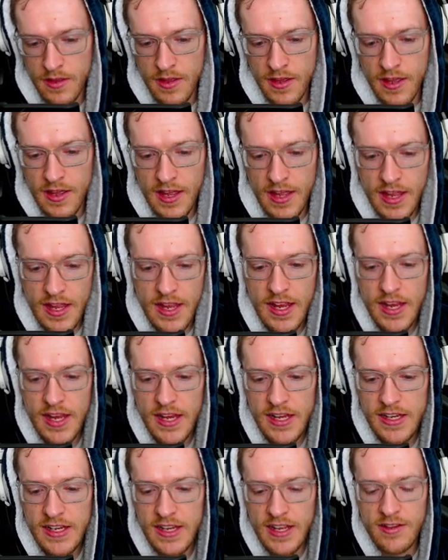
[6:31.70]

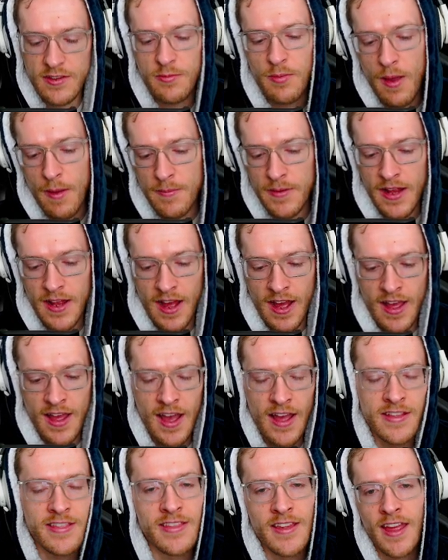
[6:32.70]
Hey, inspire me.
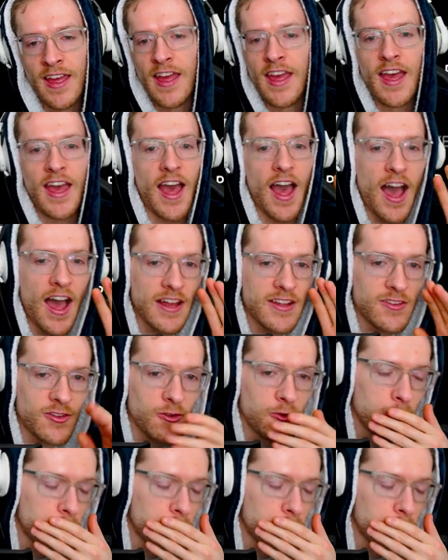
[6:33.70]
I do